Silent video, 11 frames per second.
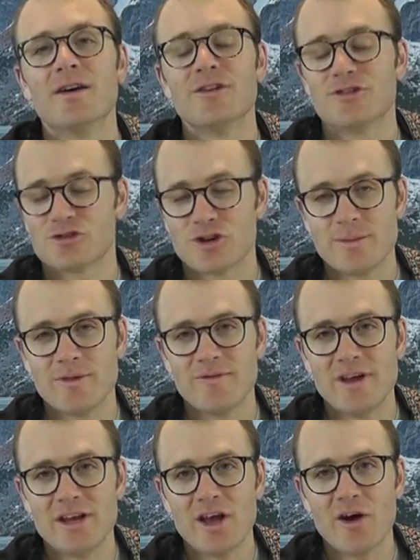Stream the
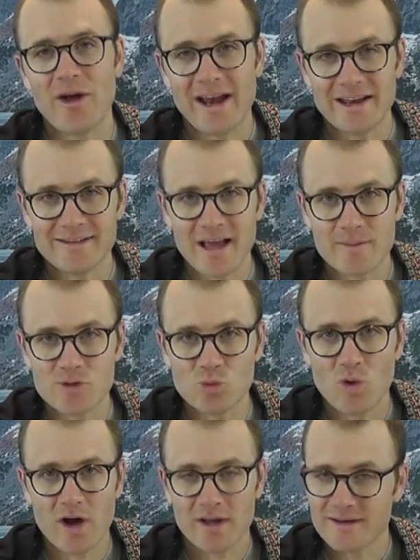video anytime you
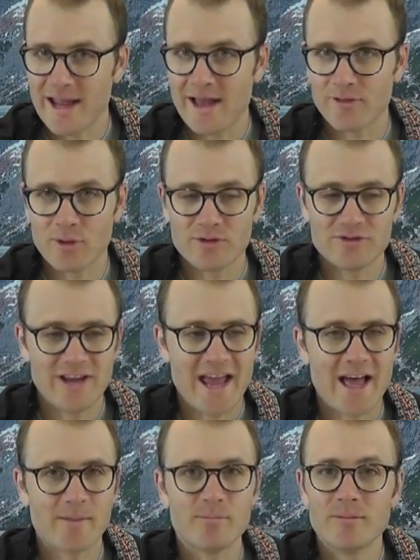want. Download the
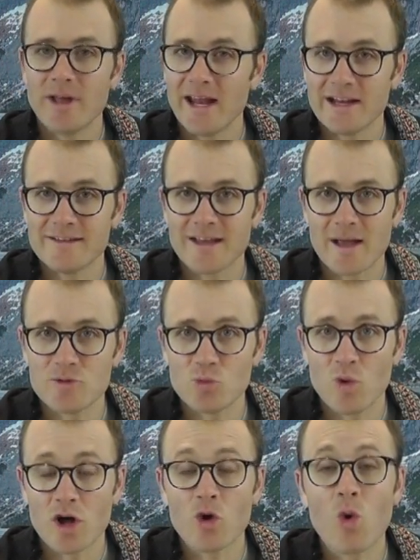tab anytime you
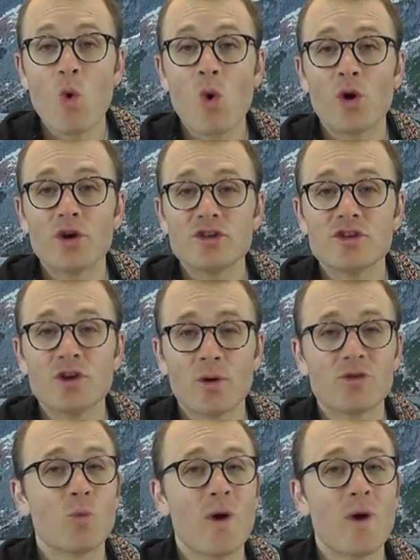want. Or you can go to the